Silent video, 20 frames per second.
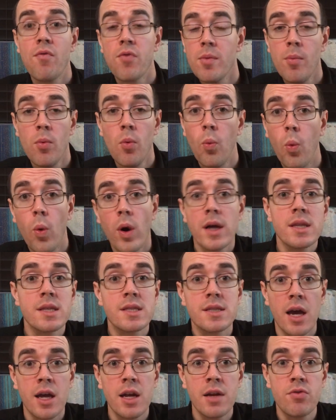from one
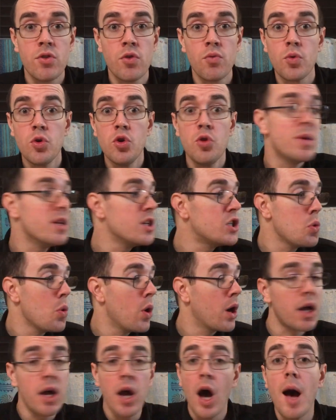side of the room into
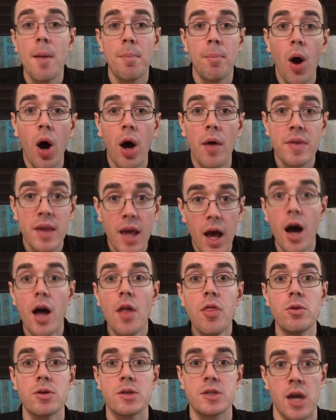a cup on the
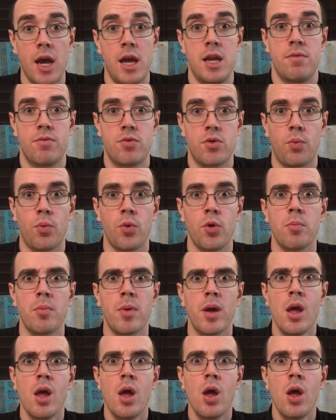other side of the room.